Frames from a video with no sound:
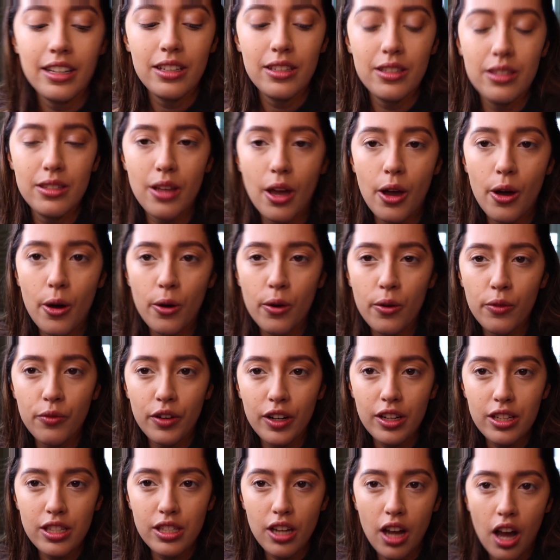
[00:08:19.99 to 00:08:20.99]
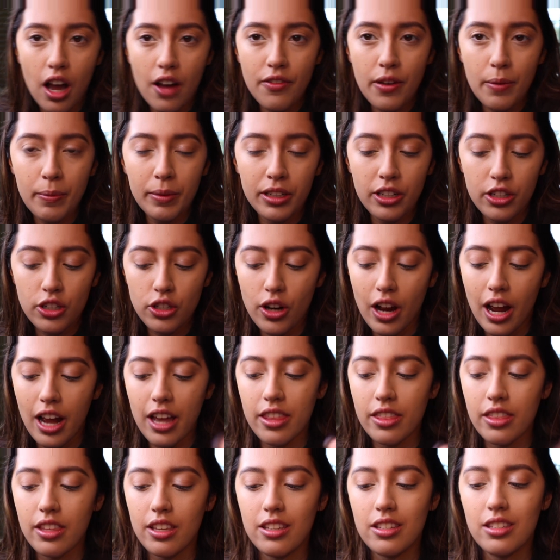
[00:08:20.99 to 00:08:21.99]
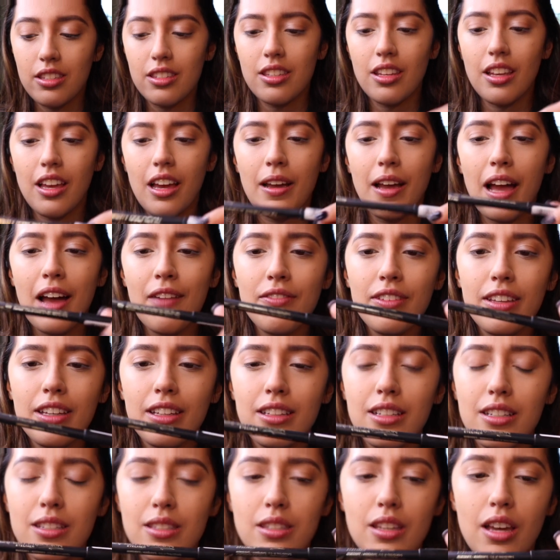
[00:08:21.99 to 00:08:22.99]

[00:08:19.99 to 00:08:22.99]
So first off, I'm gonna try this. I have like this